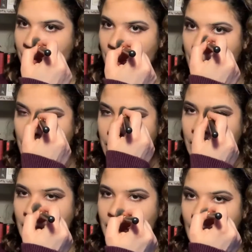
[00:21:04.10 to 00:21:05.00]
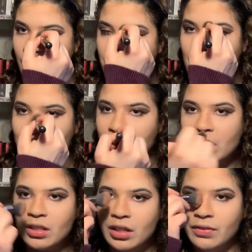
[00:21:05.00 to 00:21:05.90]
she does have
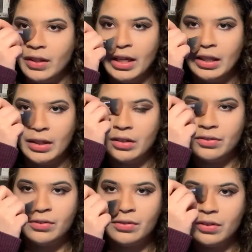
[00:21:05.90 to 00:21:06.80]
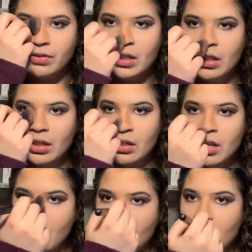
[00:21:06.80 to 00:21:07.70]
memories of Lale and of Gita
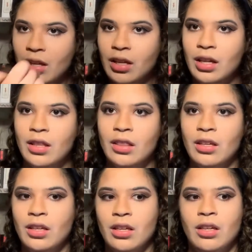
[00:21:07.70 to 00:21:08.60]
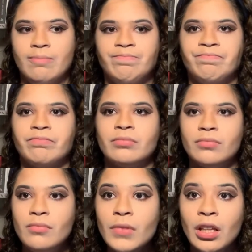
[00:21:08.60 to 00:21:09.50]
in the
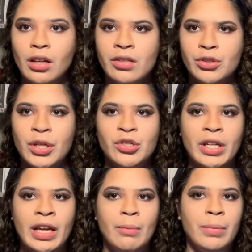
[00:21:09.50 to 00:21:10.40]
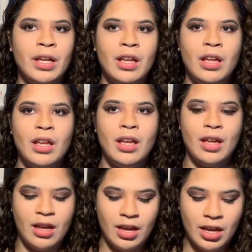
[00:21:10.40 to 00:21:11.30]
concentration camp,
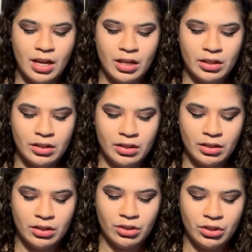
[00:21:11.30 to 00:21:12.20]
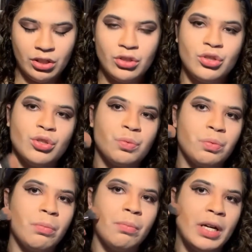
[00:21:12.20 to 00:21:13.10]
and she's just
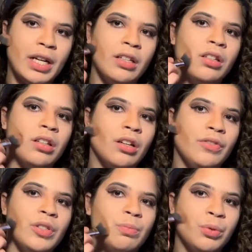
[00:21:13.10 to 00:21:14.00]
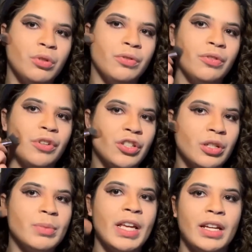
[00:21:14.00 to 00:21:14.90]
reminded of these beautiful
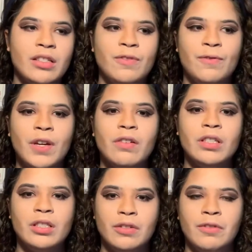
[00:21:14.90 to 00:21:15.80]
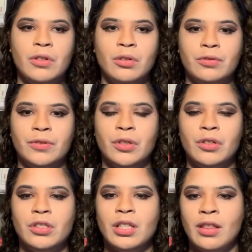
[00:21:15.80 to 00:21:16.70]
friendships. And it's very difficult for
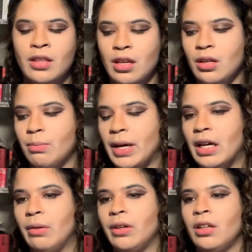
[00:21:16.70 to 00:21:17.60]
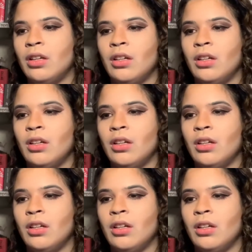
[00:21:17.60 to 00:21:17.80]
her to think about